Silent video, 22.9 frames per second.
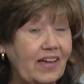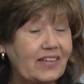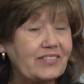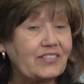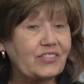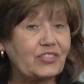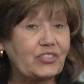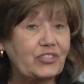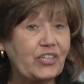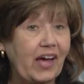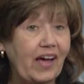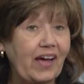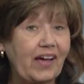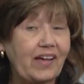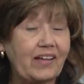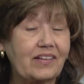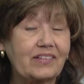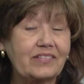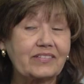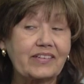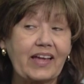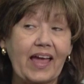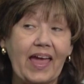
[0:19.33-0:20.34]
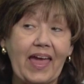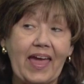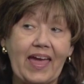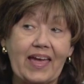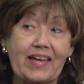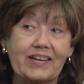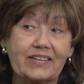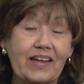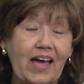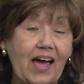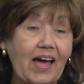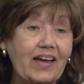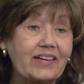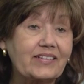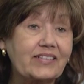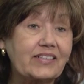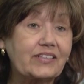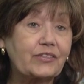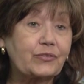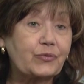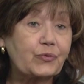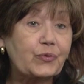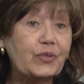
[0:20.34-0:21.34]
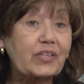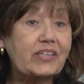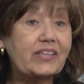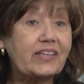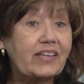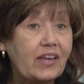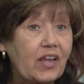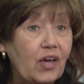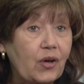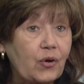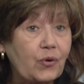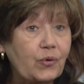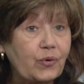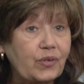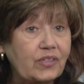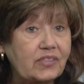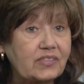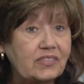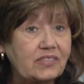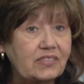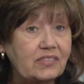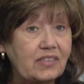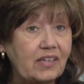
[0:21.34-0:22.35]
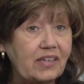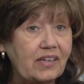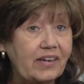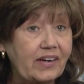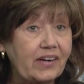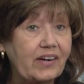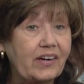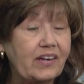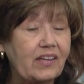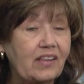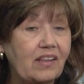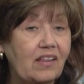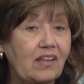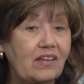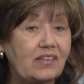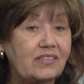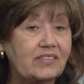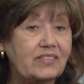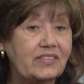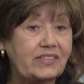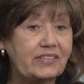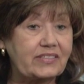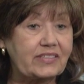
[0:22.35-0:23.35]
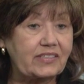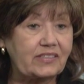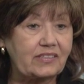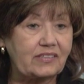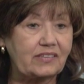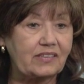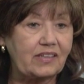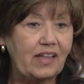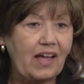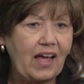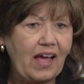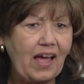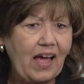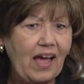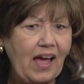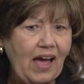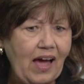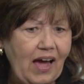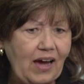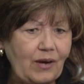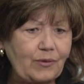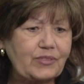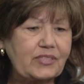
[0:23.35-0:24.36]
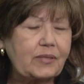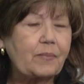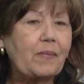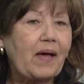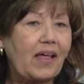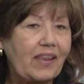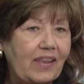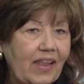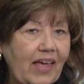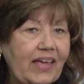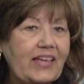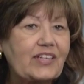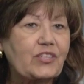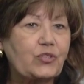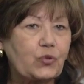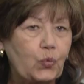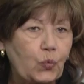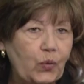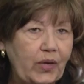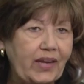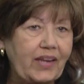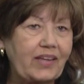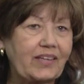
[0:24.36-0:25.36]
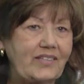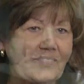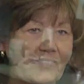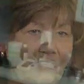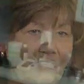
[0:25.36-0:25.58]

as a child, and I didn't really notice a hearing loss until I was in my late 20s.